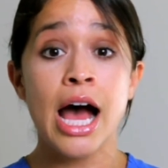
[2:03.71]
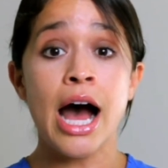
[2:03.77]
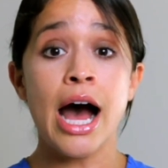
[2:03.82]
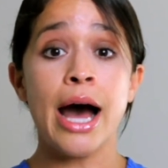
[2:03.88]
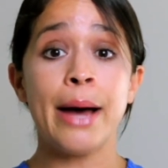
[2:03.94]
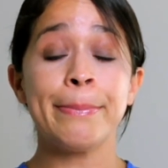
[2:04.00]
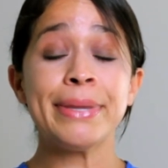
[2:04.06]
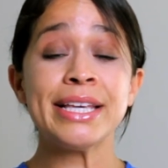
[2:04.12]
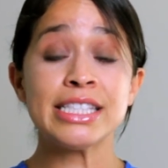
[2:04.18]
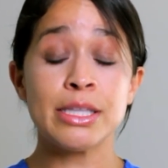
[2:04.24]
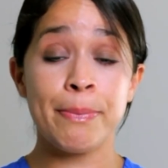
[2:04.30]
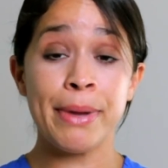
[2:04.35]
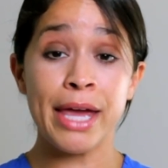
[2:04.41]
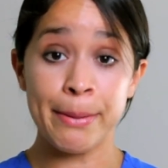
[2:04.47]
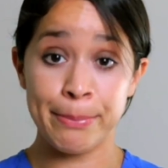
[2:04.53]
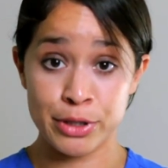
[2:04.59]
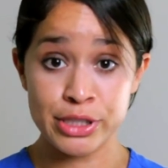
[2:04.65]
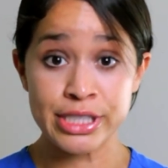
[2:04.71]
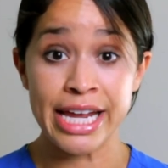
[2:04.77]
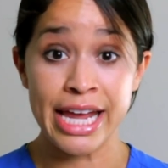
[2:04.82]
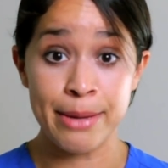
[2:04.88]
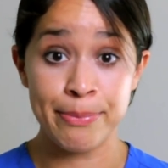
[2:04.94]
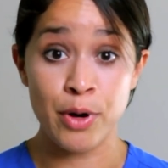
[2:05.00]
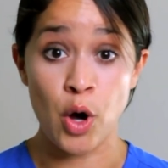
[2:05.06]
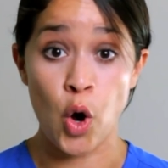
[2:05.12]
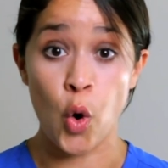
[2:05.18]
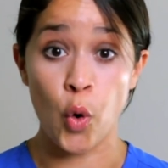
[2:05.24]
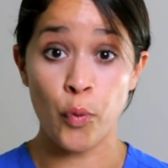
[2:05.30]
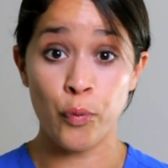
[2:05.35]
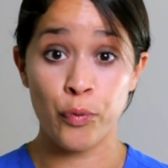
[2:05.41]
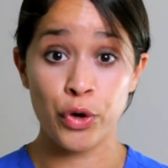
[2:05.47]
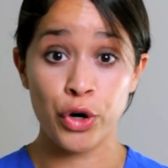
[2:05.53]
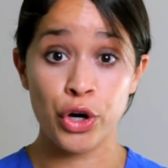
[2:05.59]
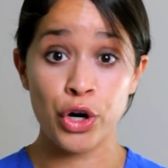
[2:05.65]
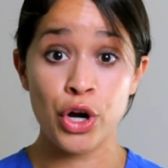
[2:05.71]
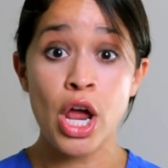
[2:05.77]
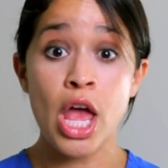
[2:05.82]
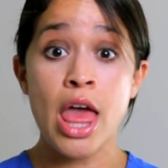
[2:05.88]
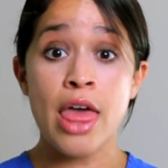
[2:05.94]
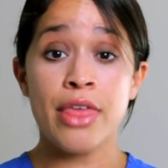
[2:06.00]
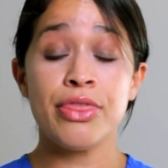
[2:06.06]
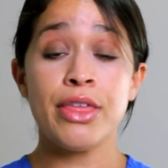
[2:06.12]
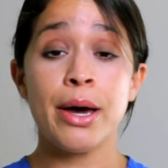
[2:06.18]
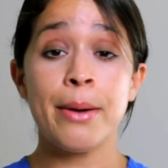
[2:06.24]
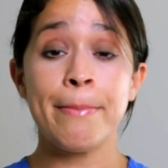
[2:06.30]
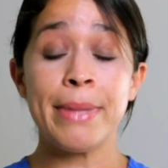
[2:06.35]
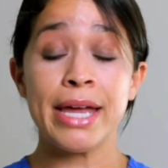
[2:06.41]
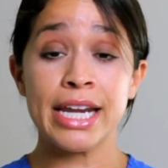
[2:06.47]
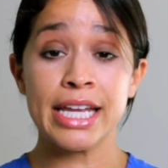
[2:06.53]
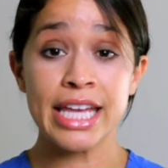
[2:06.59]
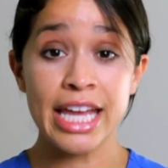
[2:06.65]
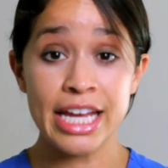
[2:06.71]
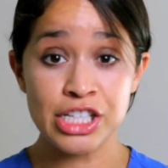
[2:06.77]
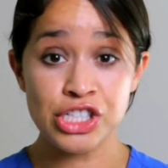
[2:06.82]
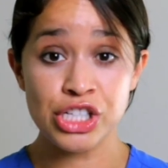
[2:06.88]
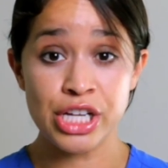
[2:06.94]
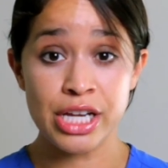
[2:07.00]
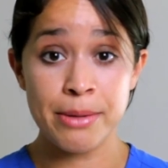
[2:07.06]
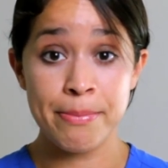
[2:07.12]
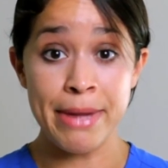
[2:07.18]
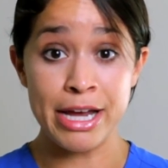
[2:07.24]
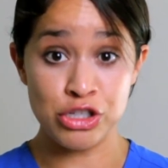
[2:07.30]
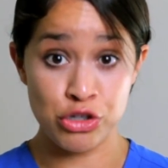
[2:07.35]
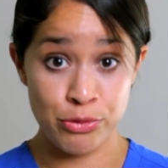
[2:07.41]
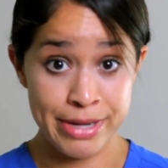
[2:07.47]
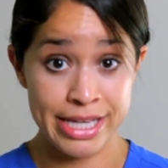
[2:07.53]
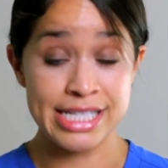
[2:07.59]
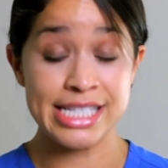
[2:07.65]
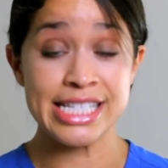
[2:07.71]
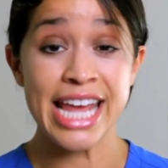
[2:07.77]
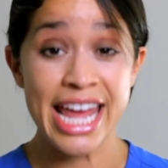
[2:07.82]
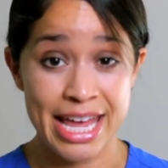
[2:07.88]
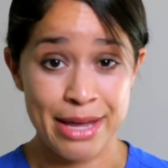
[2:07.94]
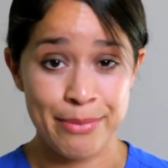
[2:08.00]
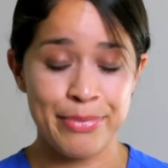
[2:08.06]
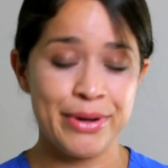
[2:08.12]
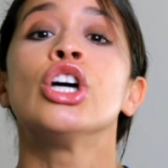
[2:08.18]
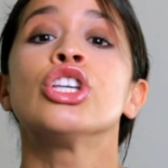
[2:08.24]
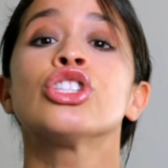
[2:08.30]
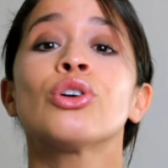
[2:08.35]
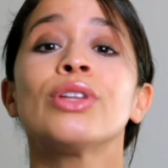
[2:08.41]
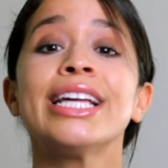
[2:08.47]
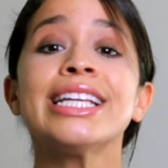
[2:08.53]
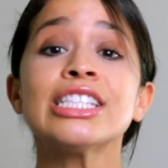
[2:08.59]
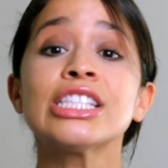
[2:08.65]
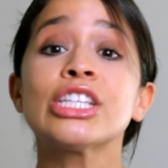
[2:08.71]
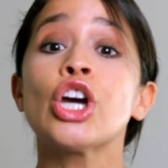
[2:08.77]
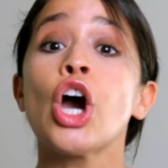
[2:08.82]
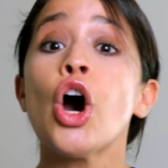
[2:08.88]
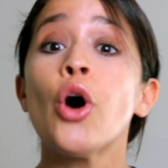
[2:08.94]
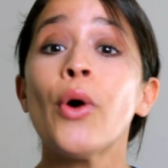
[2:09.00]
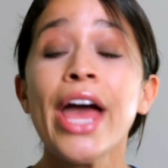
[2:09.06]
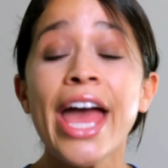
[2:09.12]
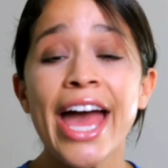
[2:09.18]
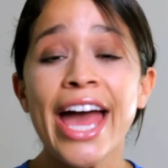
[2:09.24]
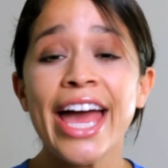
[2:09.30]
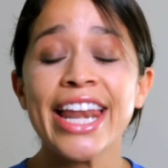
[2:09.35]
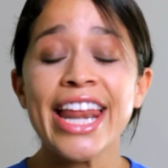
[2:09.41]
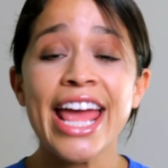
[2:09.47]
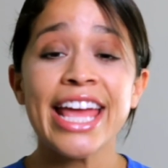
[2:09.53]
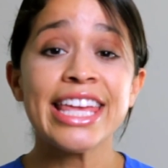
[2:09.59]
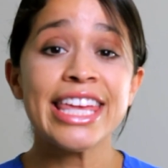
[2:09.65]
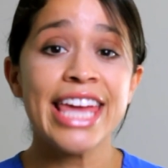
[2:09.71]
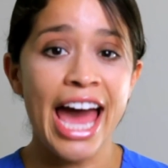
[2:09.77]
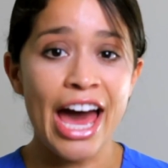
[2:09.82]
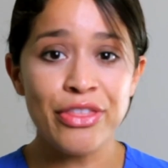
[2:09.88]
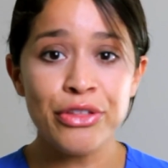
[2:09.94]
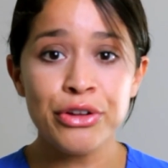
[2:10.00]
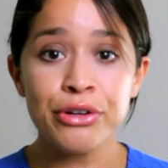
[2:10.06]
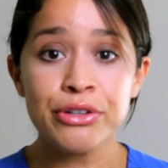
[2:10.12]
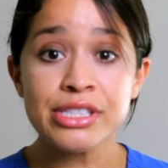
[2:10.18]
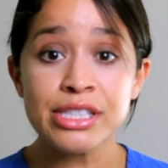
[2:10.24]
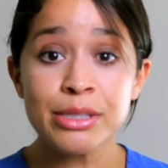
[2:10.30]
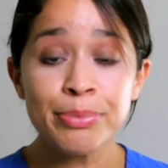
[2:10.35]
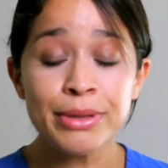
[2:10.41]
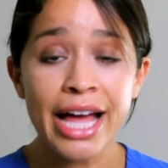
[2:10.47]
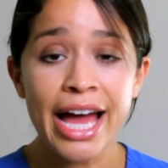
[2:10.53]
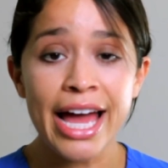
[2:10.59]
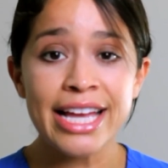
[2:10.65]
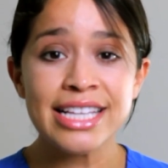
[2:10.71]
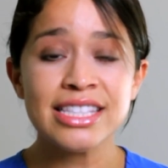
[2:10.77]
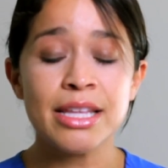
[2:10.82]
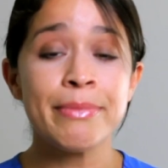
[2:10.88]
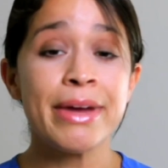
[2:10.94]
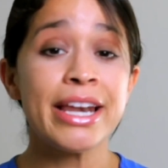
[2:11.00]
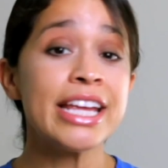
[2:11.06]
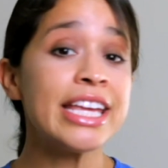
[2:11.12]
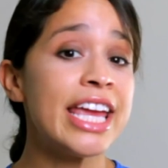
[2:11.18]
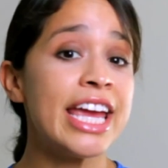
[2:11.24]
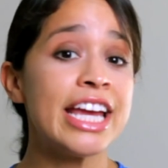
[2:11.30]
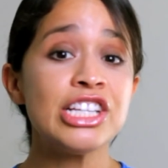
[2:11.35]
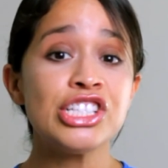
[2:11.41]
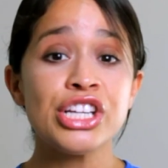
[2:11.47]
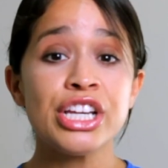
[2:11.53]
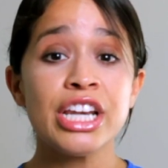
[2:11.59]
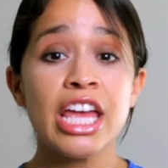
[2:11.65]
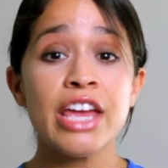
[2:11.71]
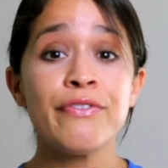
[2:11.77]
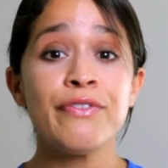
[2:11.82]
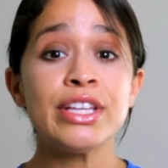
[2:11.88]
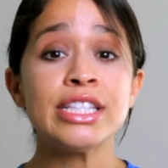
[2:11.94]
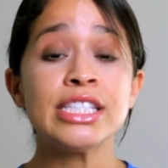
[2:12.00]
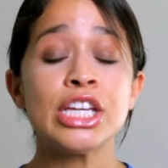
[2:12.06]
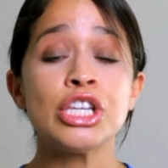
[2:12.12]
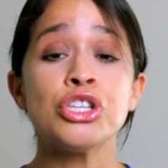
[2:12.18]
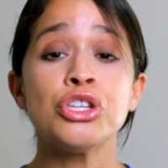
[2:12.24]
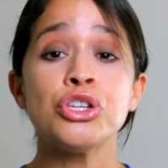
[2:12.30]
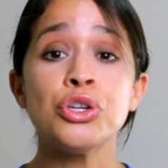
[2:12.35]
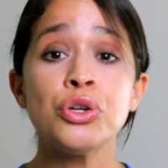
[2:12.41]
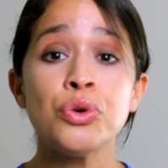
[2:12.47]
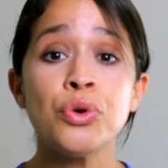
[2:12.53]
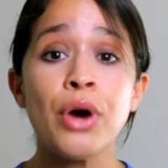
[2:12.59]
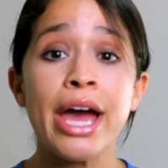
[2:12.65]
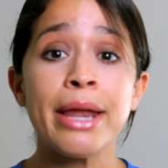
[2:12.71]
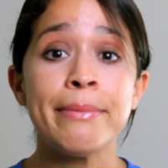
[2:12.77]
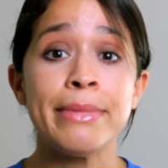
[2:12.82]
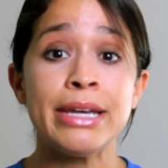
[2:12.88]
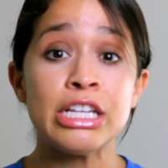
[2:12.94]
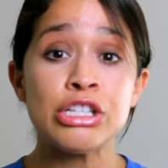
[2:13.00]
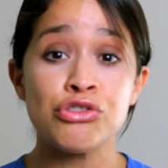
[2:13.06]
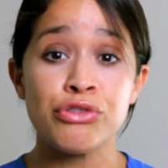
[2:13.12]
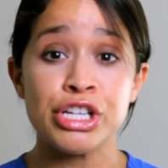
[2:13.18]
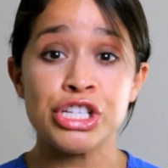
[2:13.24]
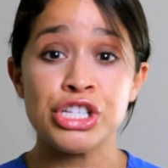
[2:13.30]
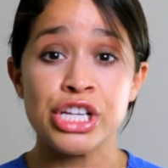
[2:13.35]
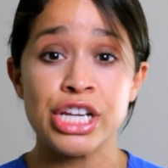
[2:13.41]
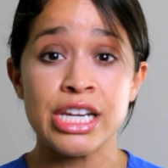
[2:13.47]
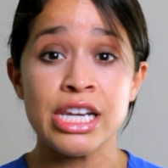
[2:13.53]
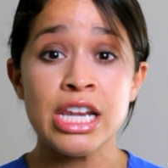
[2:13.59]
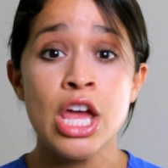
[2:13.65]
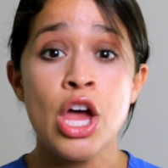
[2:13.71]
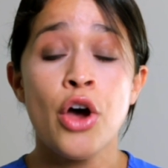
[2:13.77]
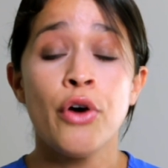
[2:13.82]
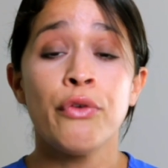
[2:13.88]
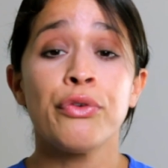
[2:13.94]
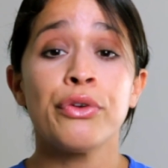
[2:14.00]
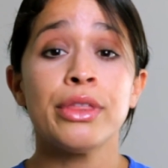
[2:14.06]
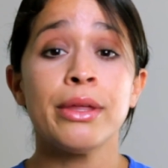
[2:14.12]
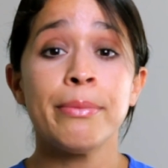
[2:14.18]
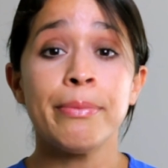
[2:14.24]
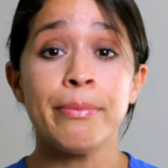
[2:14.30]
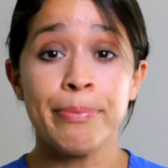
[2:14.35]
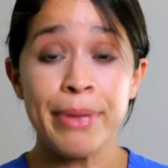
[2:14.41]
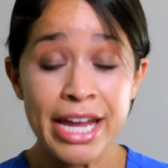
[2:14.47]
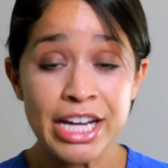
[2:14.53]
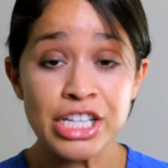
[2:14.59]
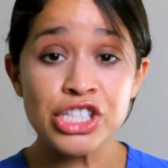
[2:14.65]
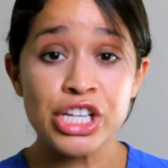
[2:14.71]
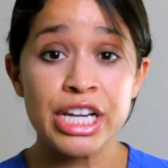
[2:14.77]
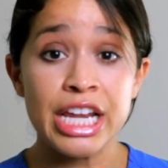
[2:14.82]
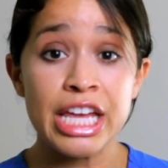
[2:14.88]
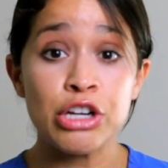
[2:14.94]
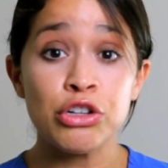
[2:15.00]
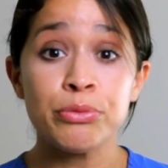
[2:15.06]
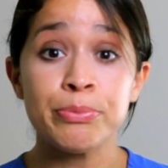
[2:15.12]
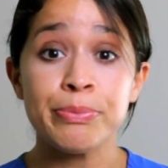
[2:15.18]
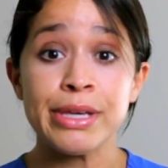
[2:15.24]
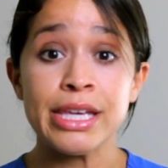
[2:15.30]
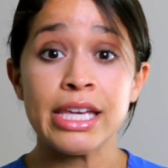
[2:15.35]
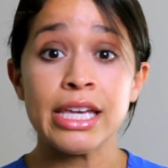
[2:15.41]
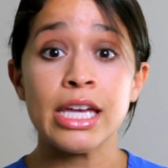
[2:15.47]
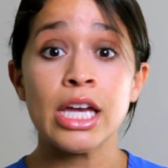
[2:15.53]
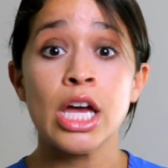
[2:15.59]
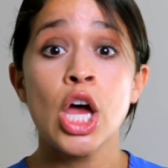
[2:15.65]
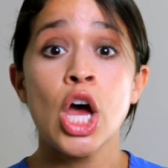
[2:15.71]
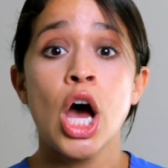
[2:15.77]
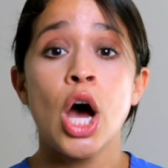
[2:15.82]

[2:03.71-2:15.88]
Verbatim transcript: uh, piece of paper tape over the medication measurement tape. So let's go ahead and gather your supplies. The medication, if it's a new administration for the patient, it'll be